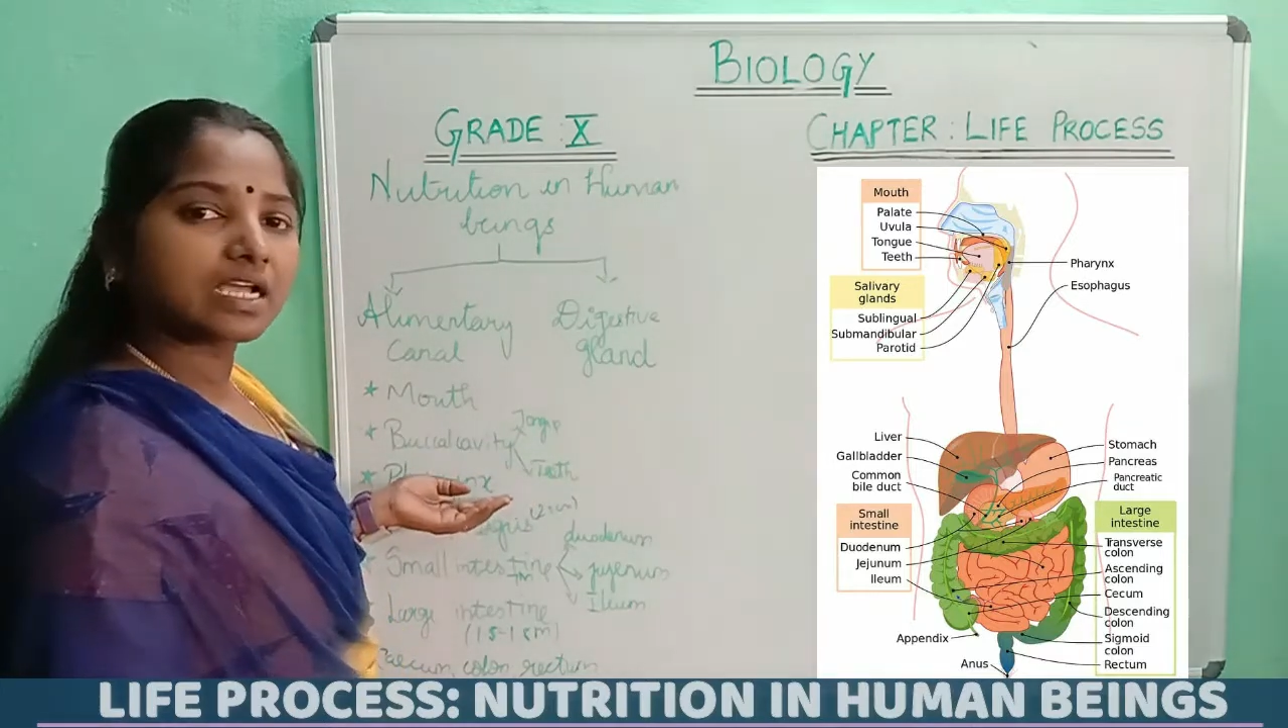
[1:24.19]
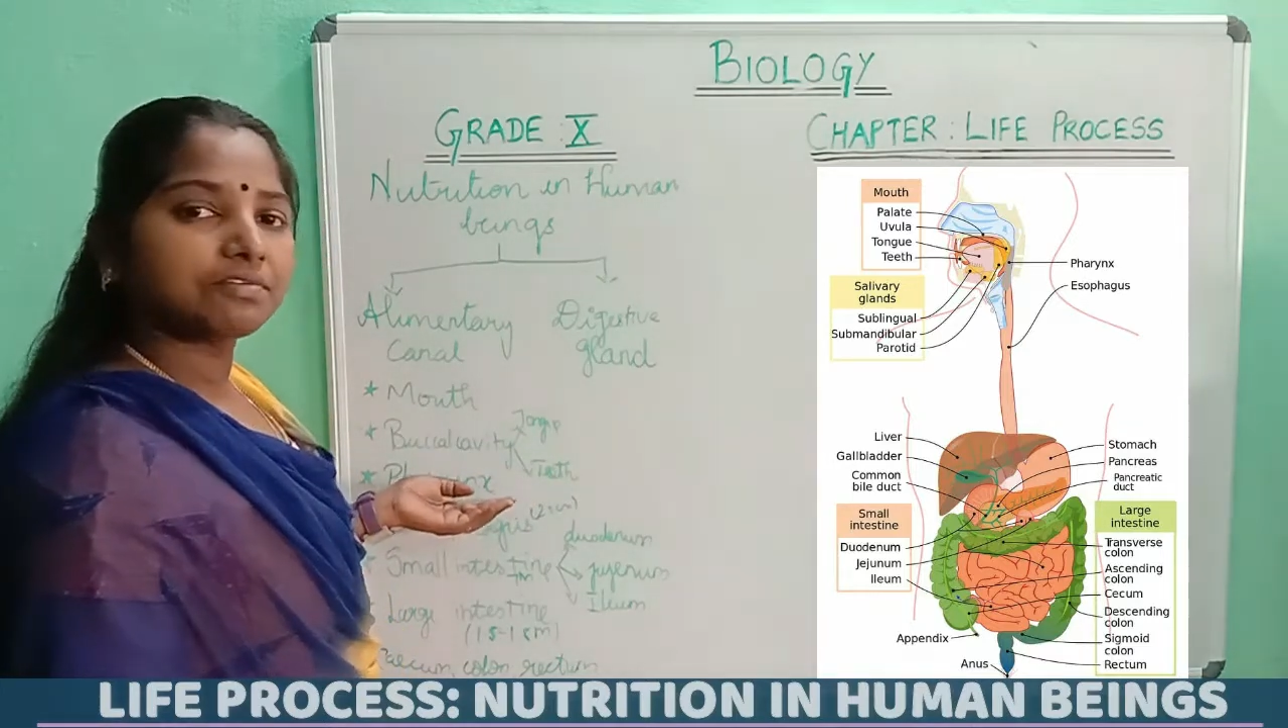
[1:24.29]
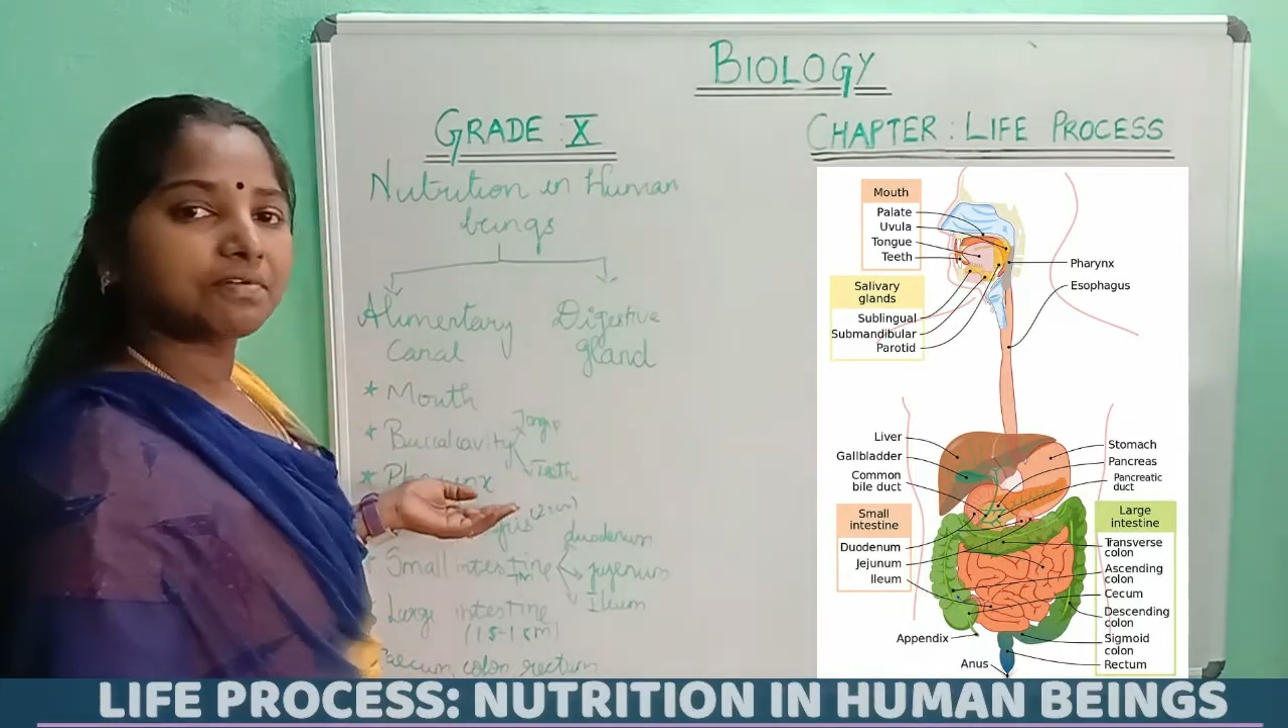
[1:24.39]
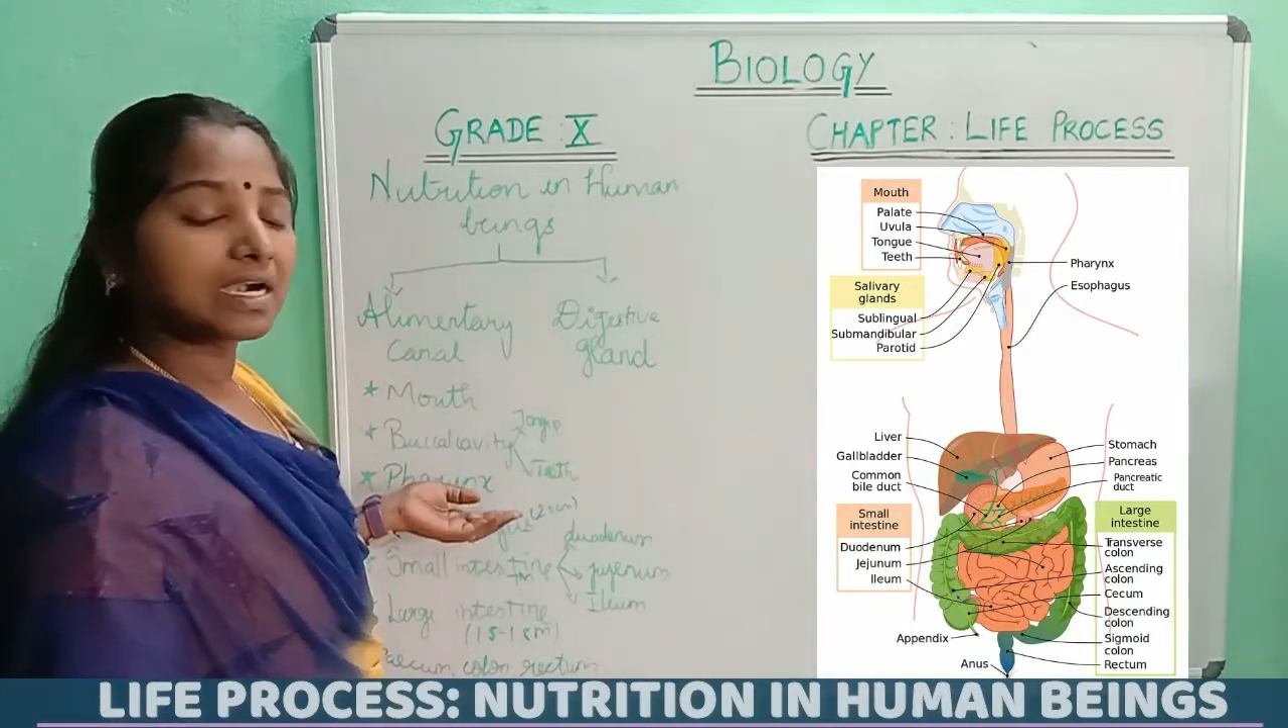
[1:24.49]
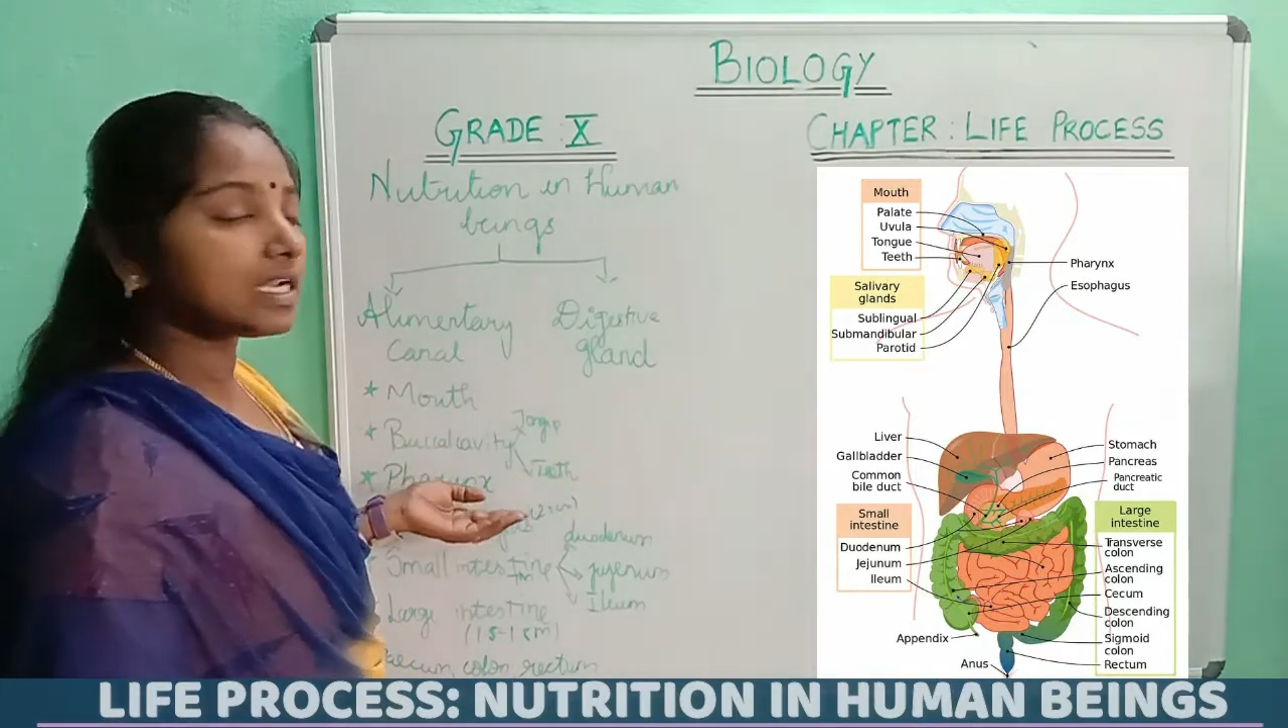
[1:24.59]

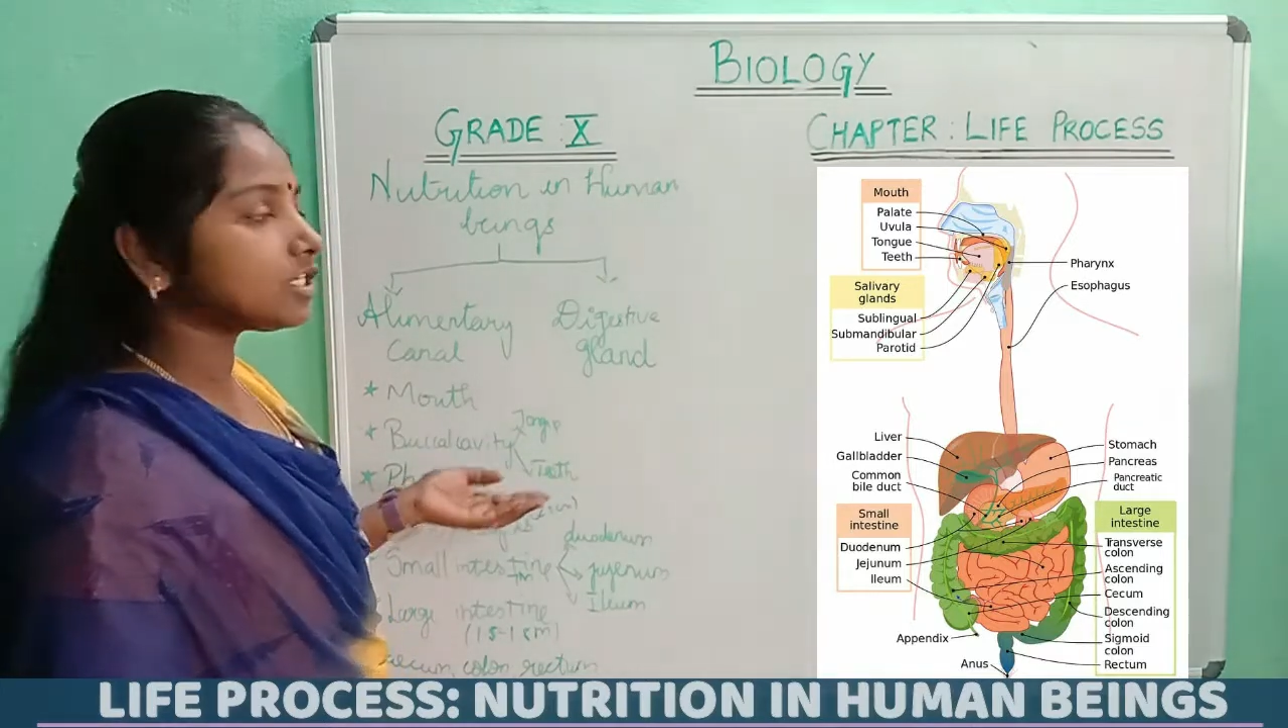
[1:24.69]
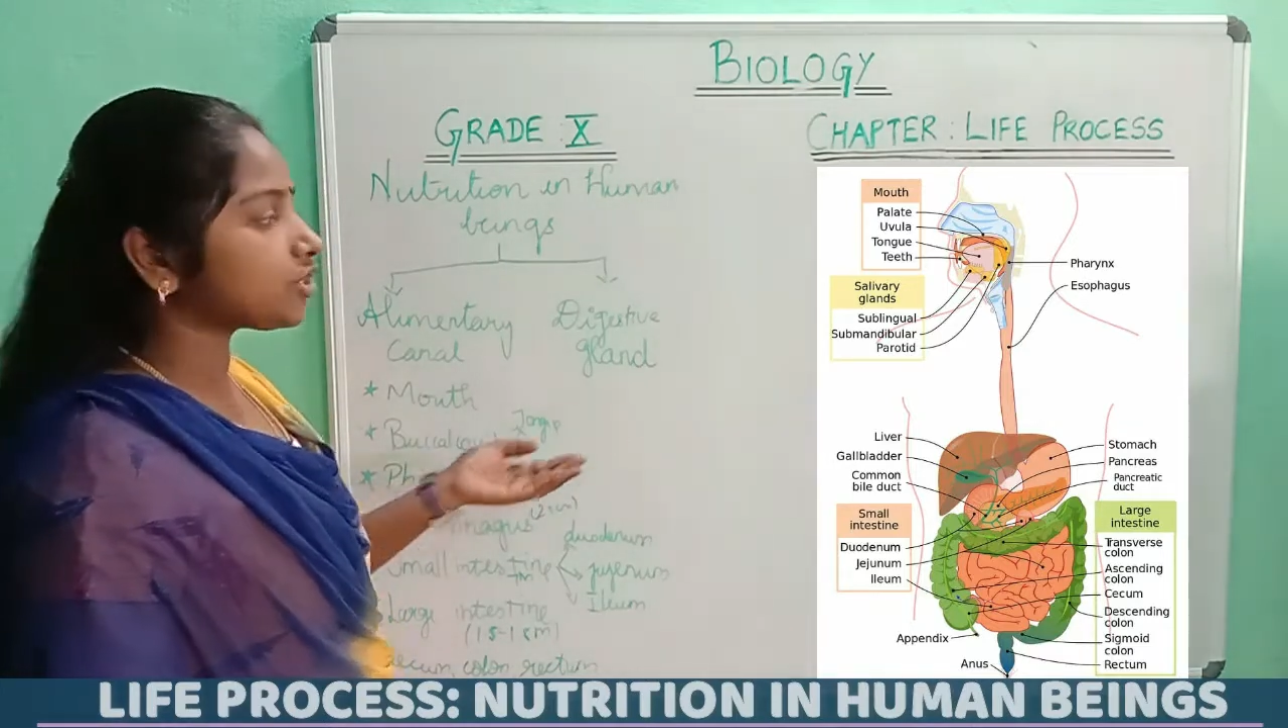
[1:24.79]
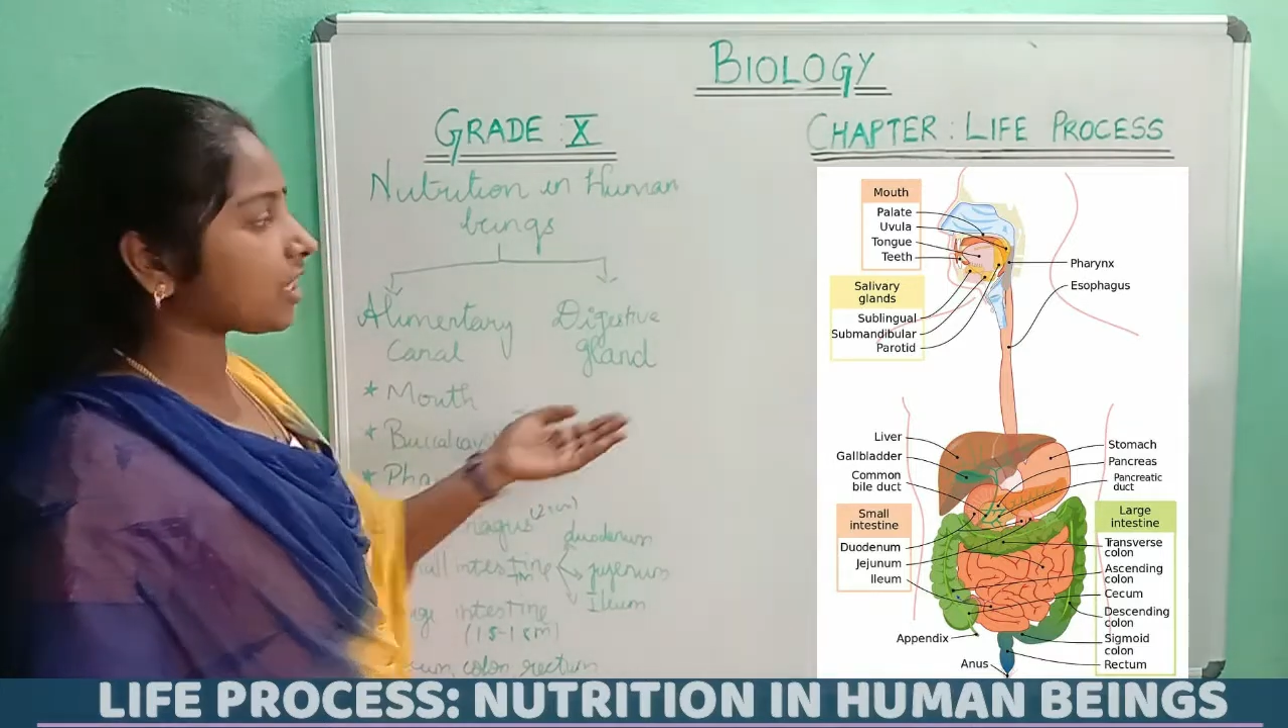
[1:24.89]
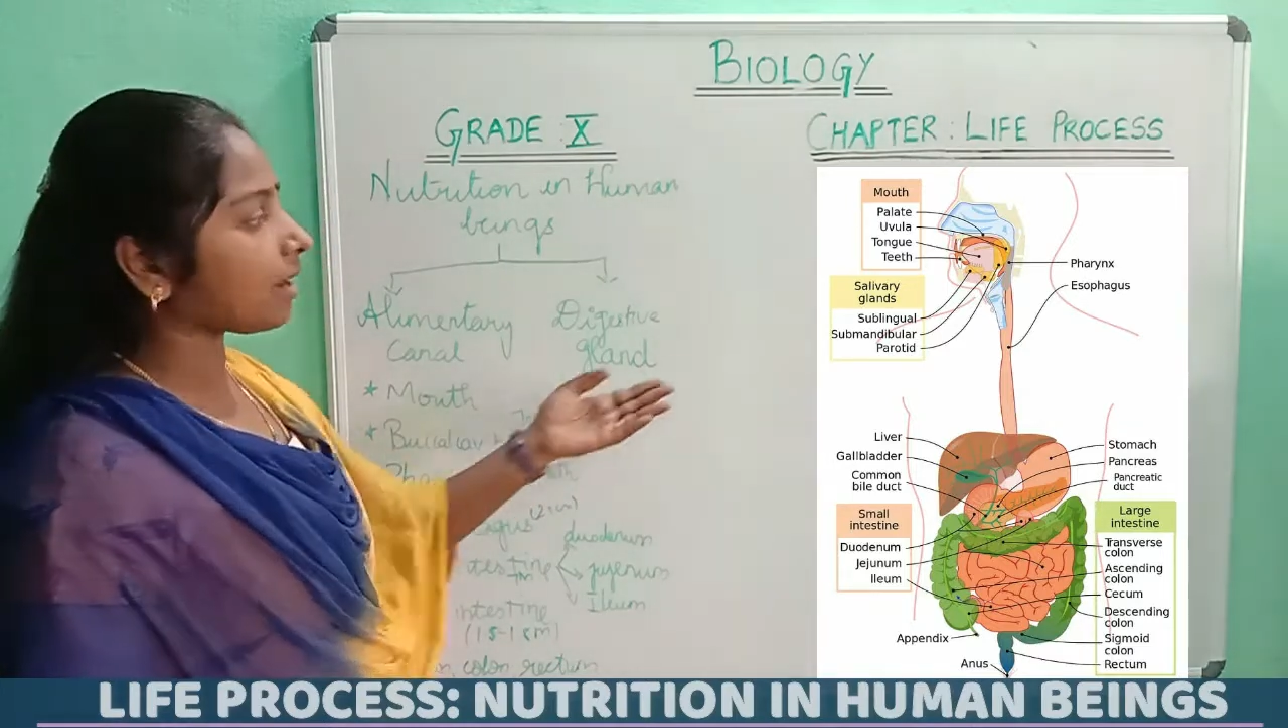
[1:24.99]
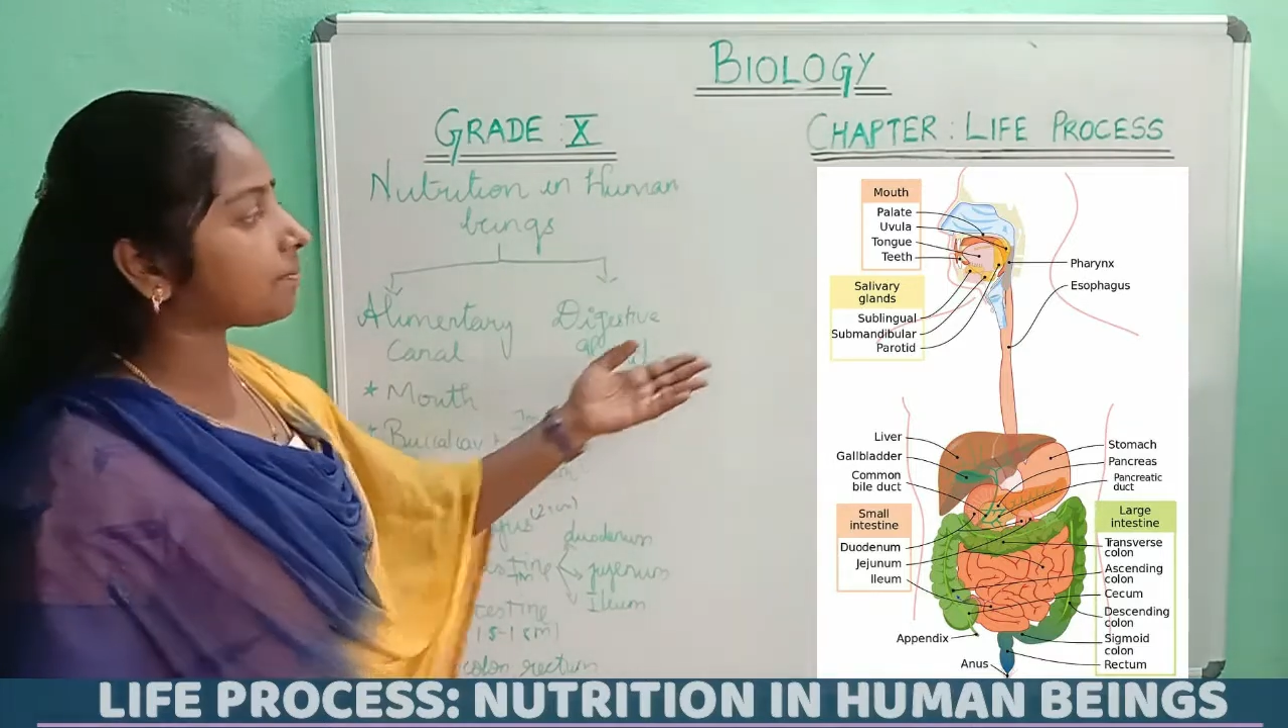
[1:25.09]
funnel
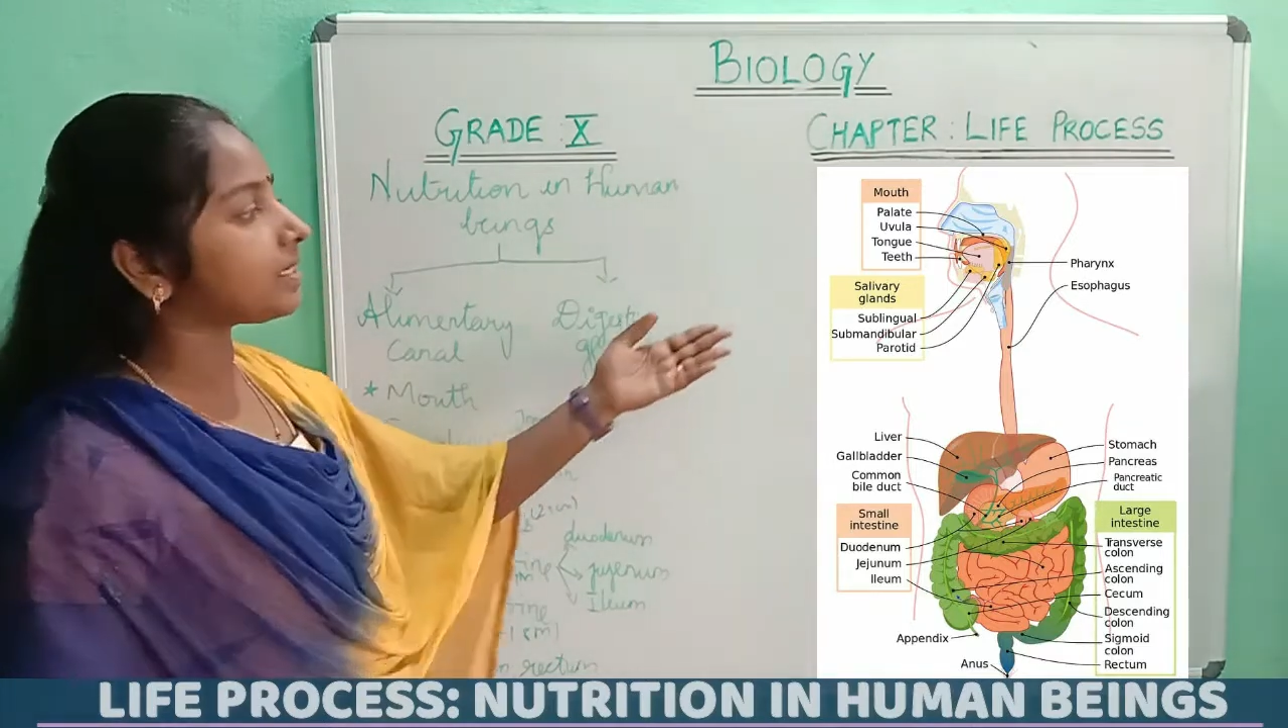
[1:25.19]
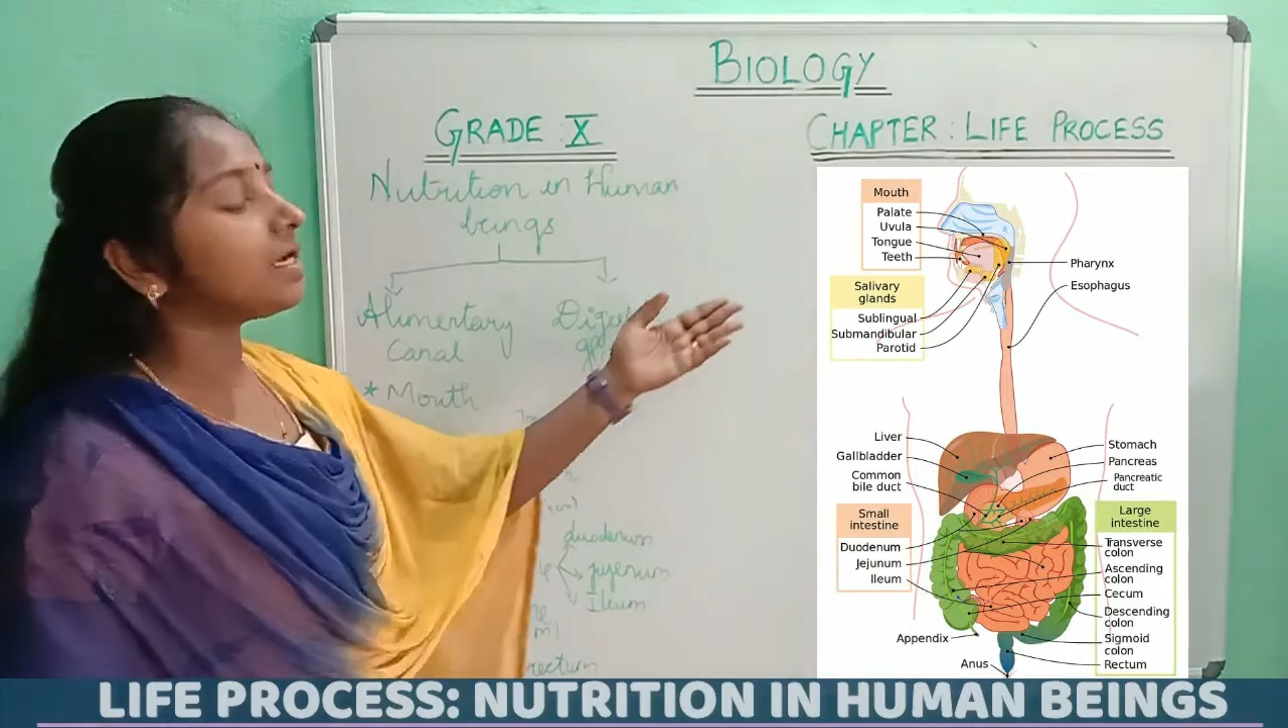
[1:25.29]
shaped